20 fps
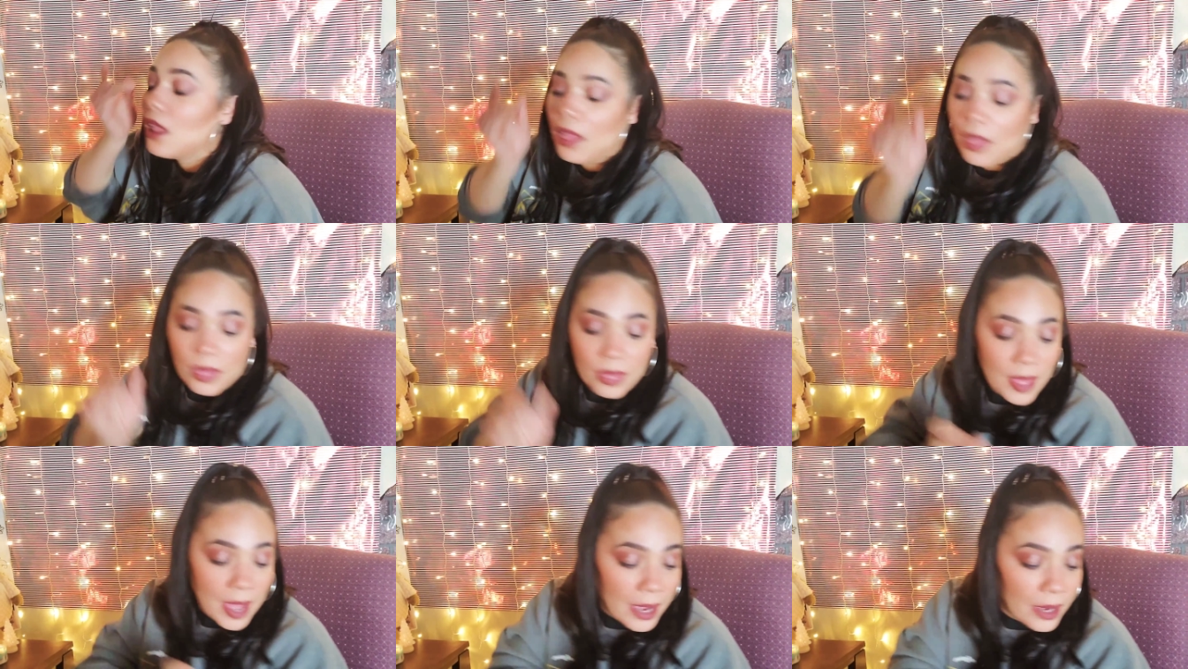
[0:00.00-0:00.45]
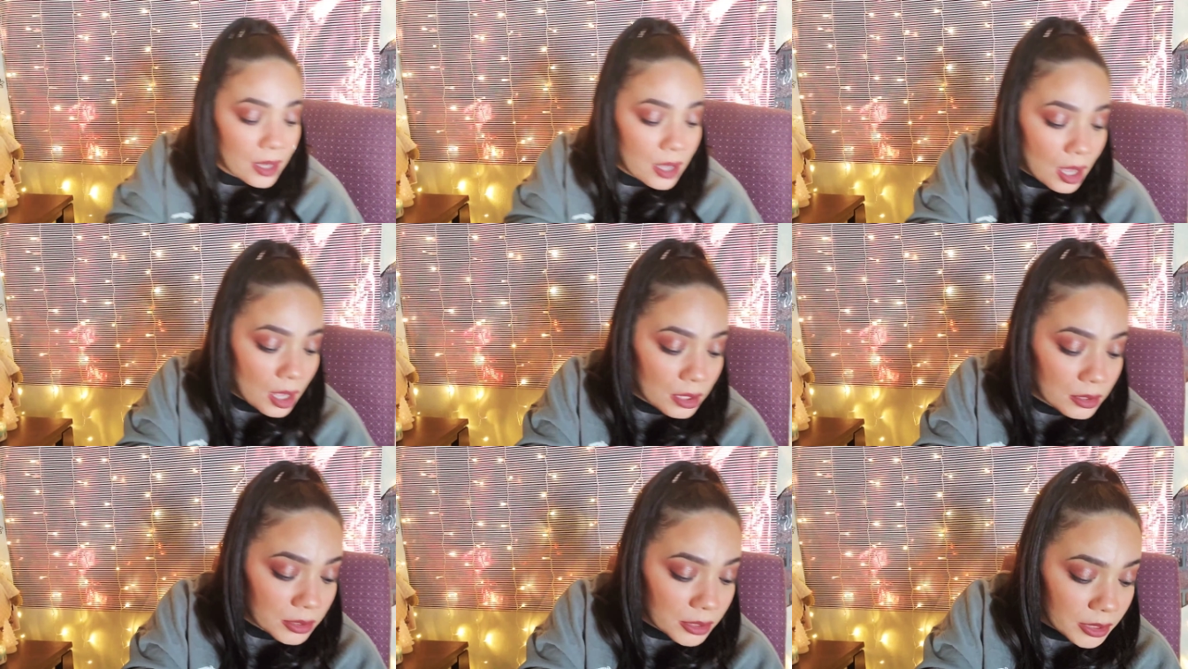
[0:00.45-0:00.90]
that
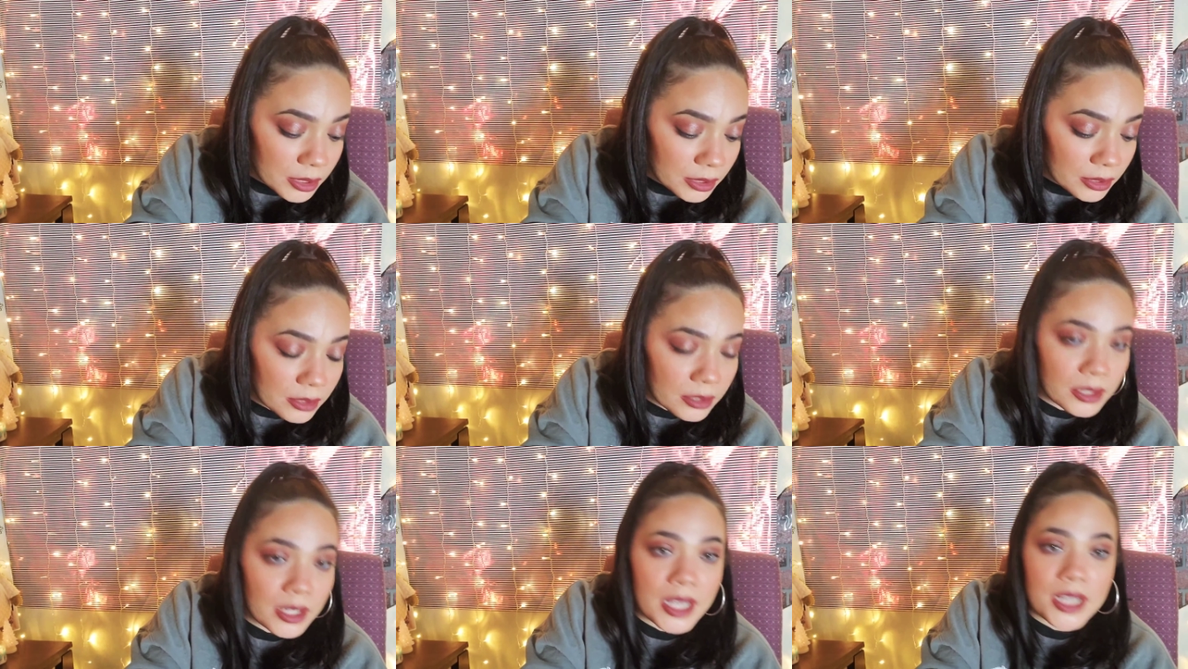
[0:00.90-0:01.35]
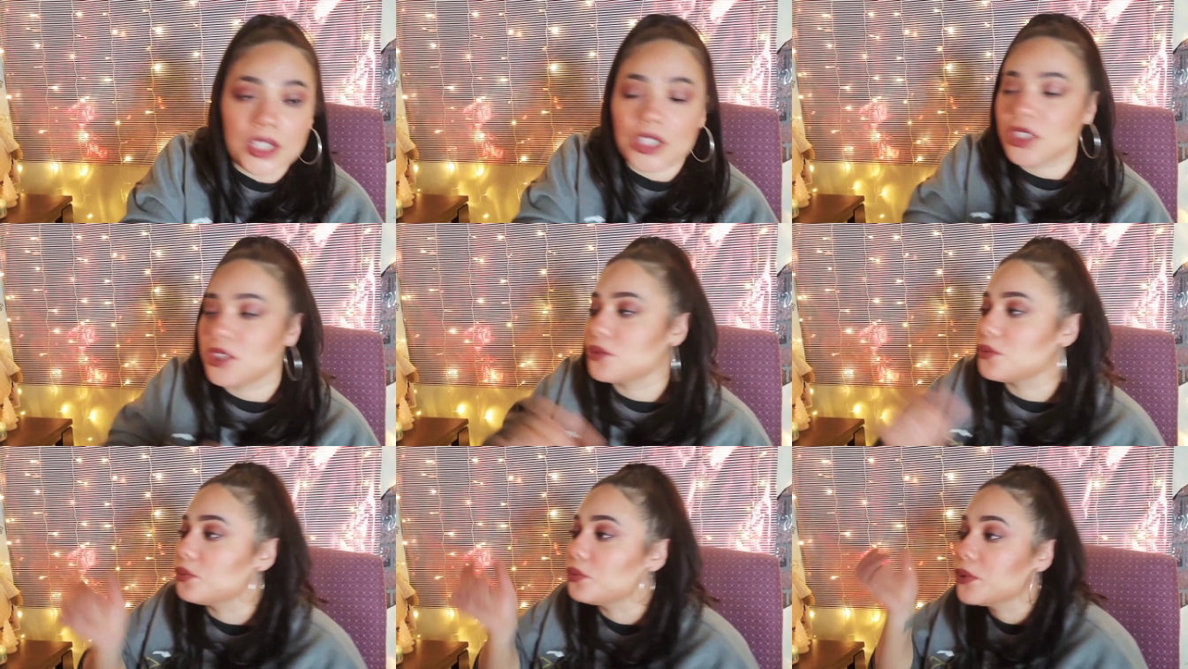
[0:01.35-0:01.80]
color and
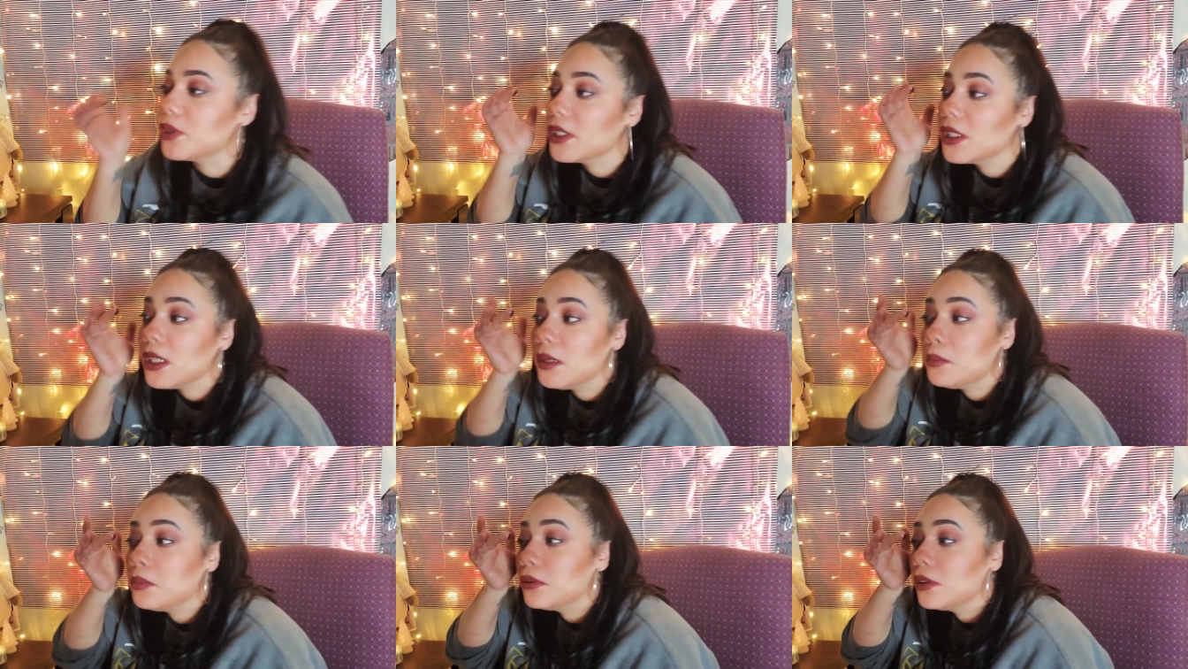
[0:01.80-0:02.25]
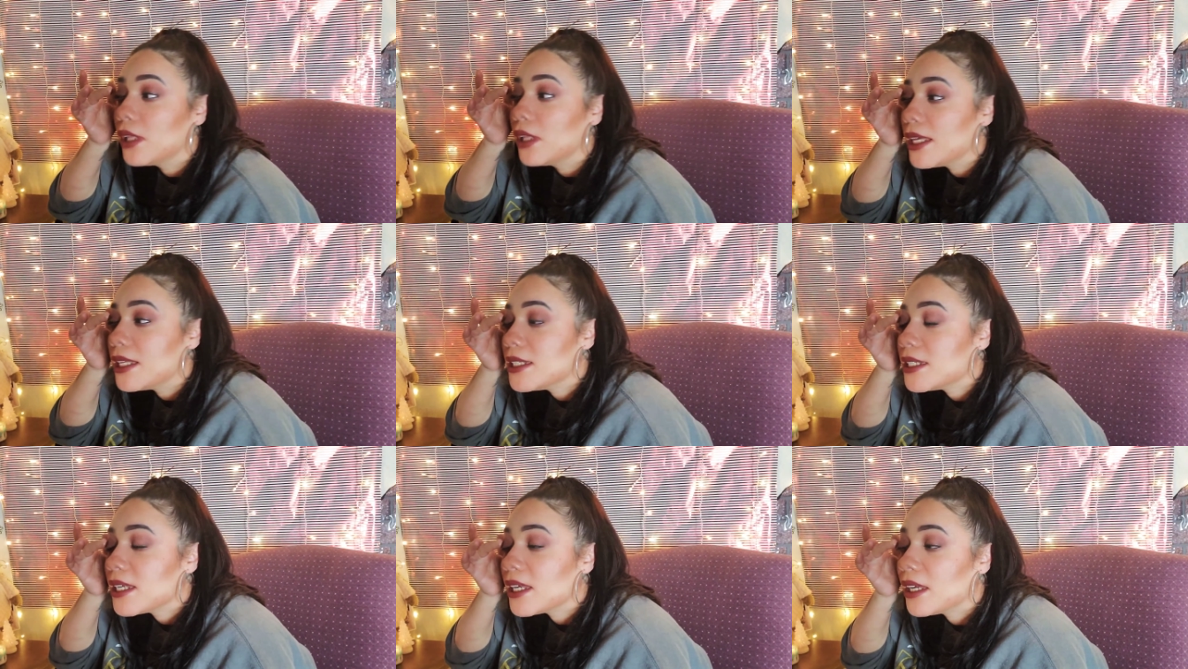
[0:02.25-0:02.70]
just really
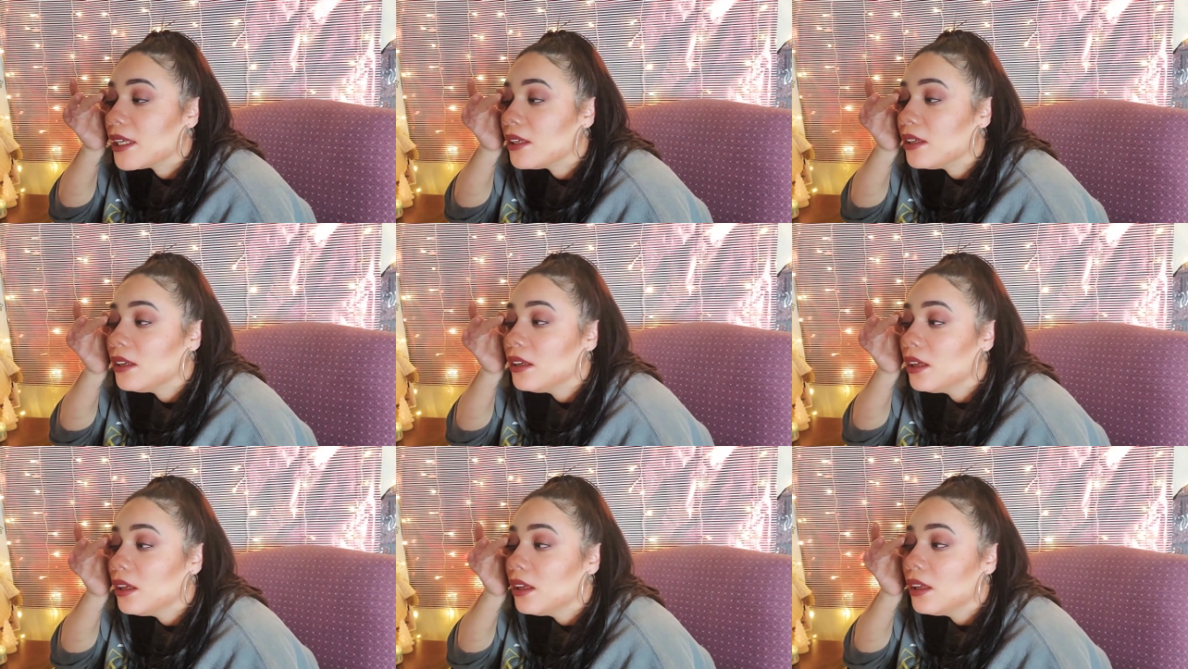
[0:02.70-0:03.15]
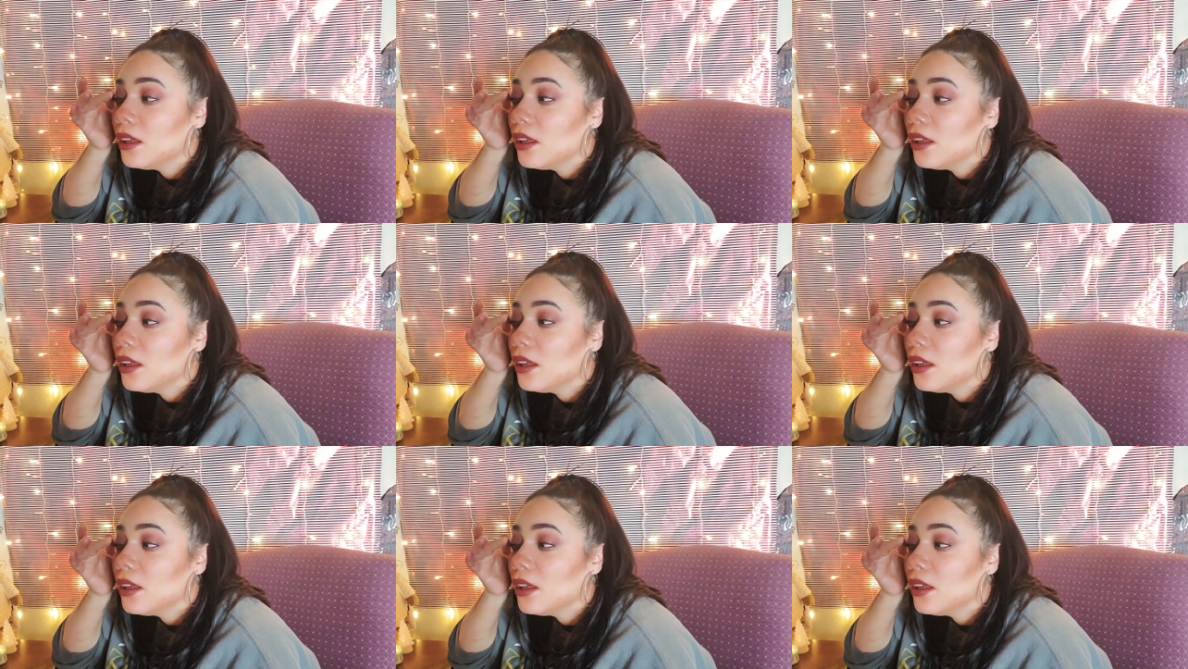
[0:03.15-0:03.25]
blend in